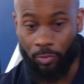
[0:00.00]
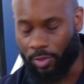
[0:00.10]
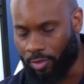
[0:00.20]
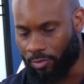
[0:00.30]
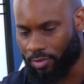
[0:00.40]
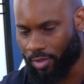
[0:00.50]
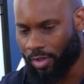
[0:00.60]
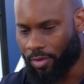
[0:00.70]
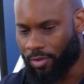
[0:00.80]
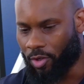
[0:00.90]
we could use.
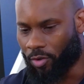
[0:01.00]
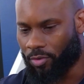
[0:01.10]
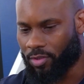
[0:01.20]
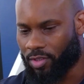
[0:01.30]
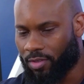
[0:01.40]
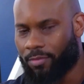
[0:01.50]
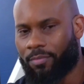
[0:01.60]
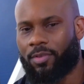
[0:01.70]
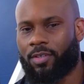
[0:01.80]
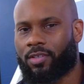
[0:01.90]
You know,
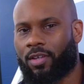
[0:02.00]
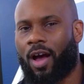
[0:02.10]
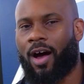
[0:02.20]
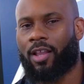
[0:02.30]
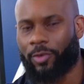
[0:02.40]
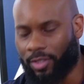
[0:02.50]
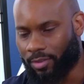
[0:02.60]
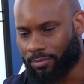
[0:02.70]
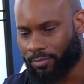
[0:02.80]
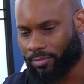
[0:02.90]

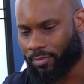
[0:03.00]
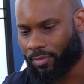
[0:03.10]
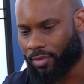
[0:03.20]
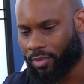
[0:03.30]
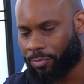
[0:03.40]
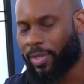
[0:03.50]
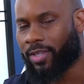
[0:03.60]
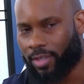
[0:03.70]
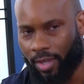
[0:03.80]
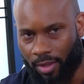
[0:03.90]
hollering,
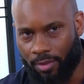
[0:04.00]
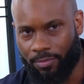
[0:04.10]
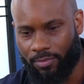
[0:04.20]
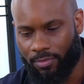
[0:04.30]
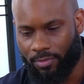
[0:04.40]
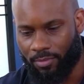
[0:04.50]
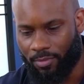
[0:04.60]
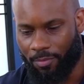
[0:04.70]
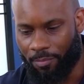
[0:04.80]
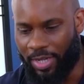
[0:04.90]
spitting game,
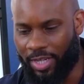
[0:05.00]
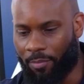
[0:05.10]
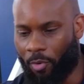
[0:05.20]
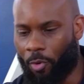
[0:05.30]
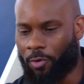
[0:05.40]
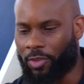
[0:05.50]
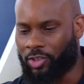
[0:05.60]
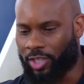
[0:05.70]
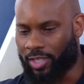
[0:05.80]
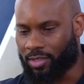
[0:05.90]
meaning more than
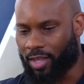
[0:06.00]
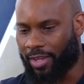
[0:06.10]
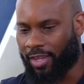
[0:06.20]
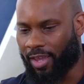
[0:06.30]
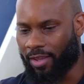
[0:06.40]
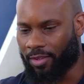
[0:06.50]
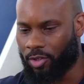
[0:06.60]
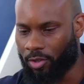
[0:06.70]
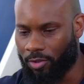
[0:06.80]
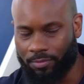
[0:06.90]
just like, hey, you
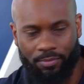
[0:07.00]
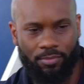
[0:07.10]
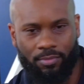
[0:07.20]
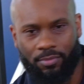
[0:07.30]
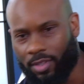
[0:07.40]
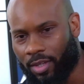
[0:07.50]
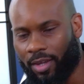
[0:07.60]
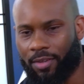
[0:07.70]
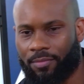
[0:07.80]
know, hey,